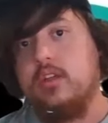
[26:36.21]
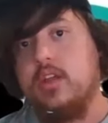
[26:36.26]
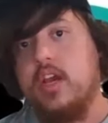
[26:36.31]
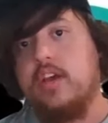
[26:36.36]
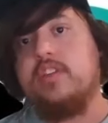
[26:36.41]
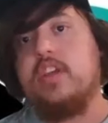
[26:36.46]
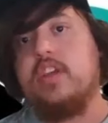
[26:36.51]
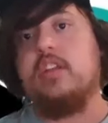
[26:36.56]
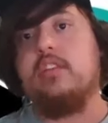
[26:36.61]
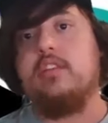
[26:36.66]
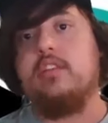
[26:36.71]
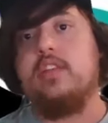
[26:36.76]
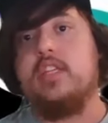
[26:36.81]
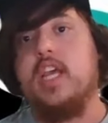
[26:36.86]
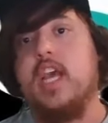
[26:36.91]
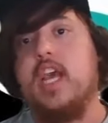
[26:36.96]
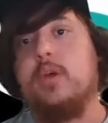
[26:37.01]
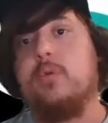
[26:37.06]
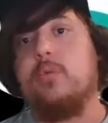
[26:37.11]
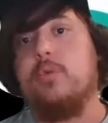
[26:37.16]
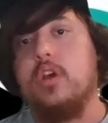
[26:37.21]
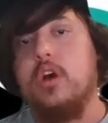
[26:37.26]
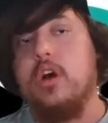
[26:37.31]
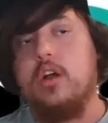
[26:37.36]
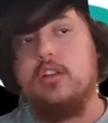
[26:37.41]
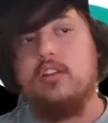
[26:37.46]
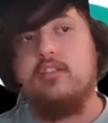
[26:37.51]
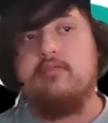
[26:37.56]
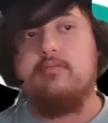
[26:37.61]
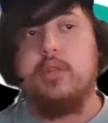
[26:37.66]
at the end of the day, we
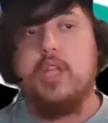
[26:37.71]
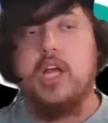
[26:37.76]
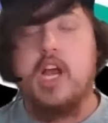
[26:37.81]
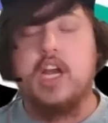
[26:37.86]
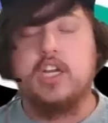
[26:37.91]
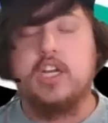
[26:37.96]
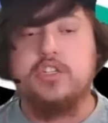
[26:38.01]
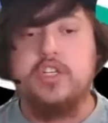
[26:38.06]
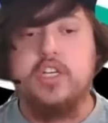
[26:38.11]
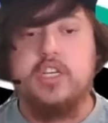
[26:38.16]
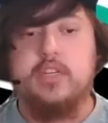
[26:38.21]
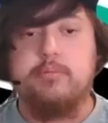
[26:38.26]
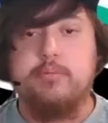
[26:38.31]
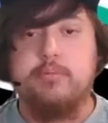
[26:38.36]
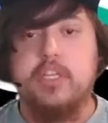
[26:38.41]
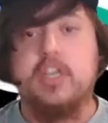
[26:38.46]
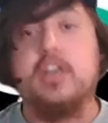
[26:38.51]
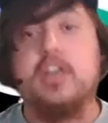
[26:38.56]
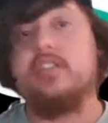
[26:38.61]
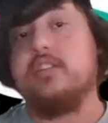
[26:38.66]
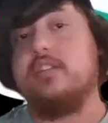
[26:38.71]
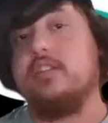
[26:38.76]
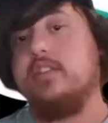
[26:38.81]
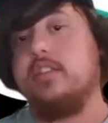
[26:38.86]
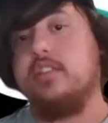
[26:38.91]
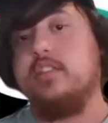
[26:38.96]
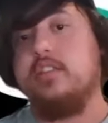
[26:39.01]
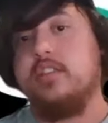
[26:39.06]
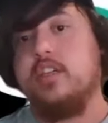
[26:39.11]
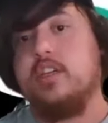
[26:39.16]
all love blockchain because it's
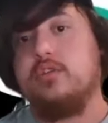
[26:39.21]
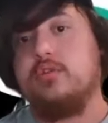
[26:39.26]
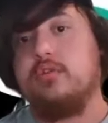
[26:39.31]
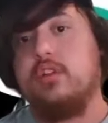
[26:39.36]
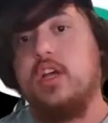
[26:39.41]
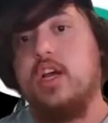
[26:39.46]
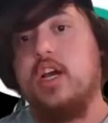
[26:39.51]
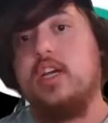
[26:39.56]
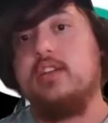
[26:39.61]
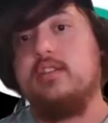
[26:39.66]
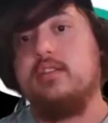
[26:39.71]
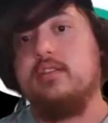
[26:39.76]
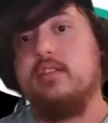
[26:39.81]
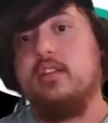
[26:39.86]
decentralized.